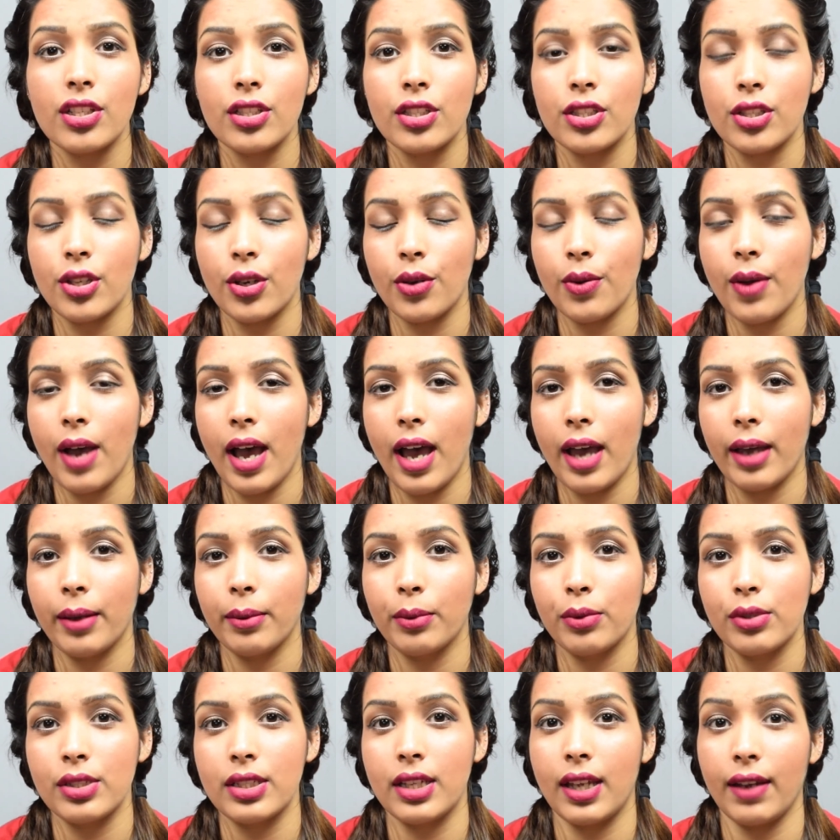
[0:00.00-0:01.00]
so I
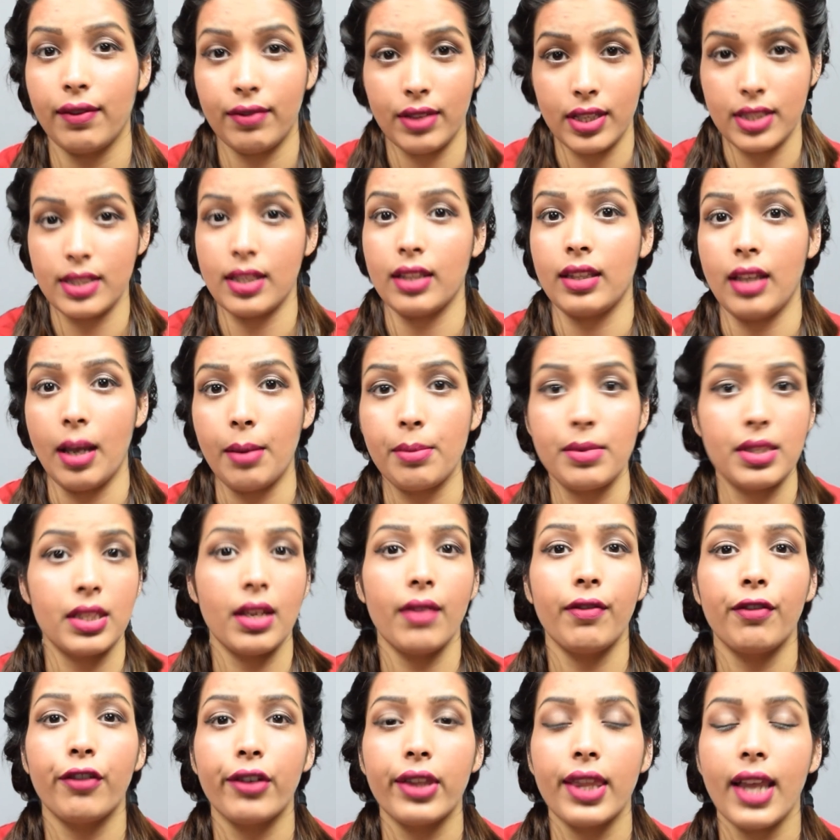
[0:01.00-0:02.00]
would give this a thumbs
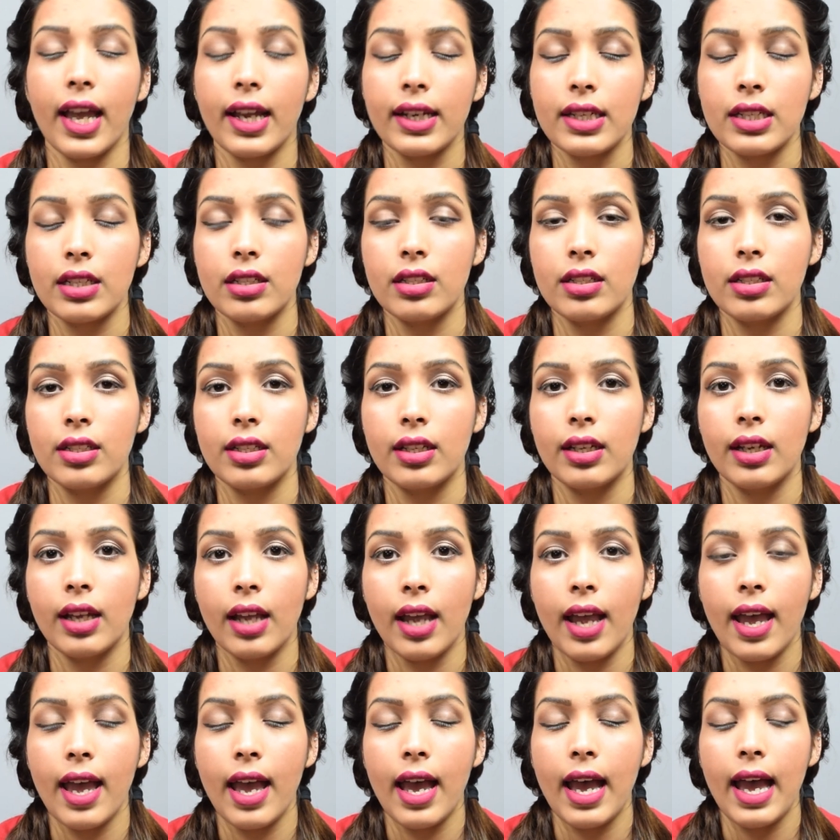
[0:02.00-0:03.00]
up for that.
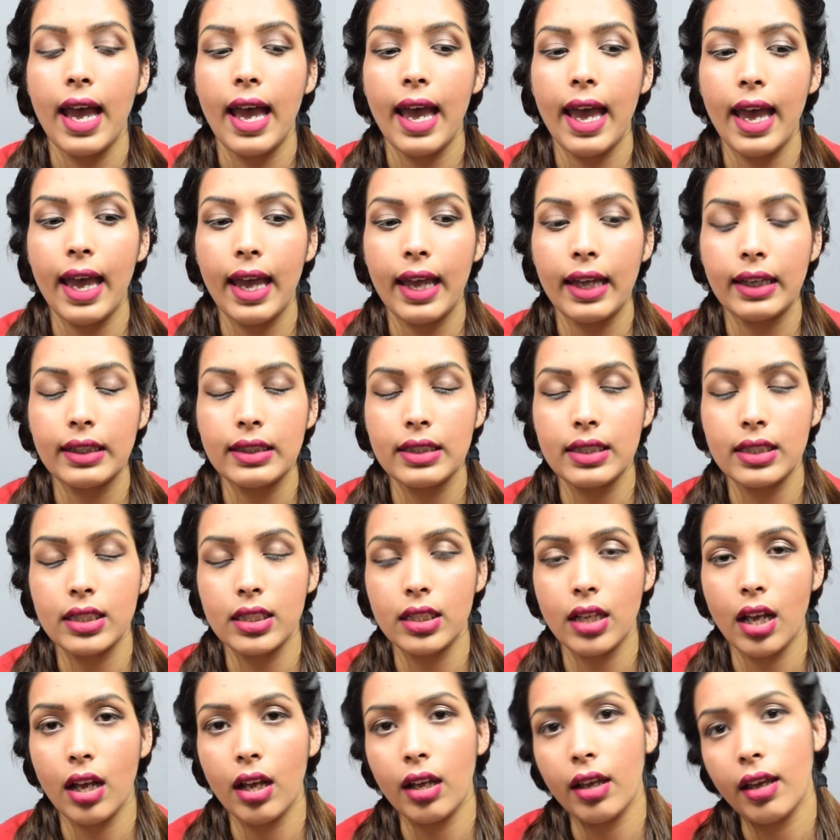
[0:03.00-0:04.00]
And
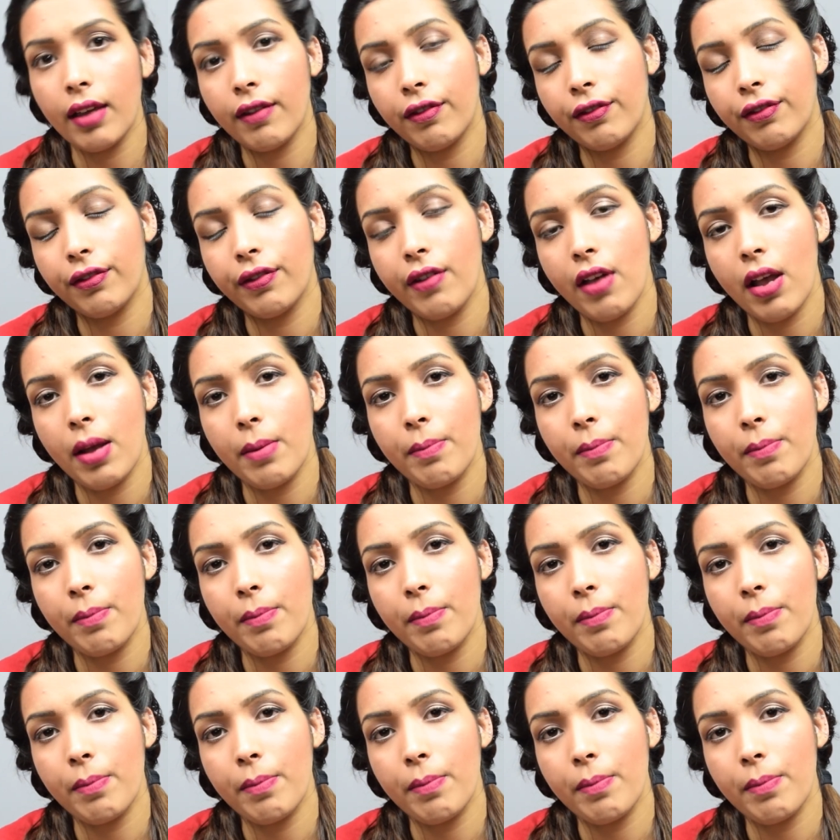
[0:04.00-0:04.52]
if